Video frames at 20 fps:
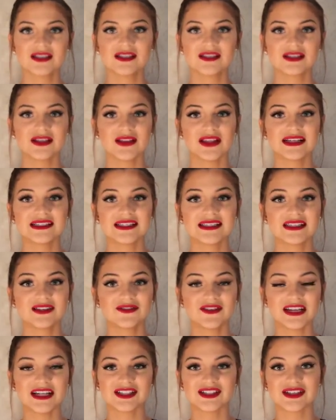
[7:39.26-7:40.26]
So this is the
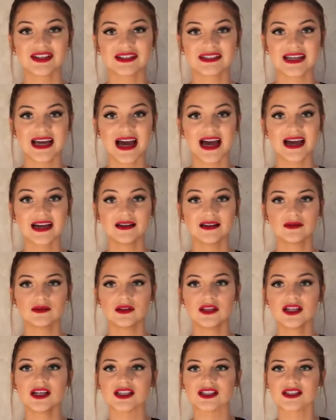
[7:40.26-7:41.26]
finished look, guy.
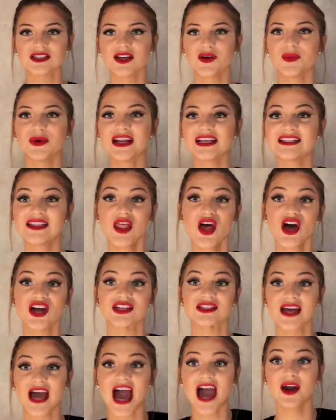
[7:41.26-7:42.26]
Looked. What is
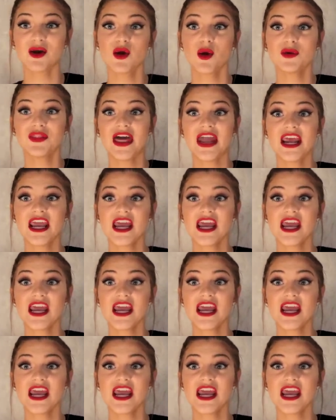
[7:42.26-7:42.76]
looked? I don't know what that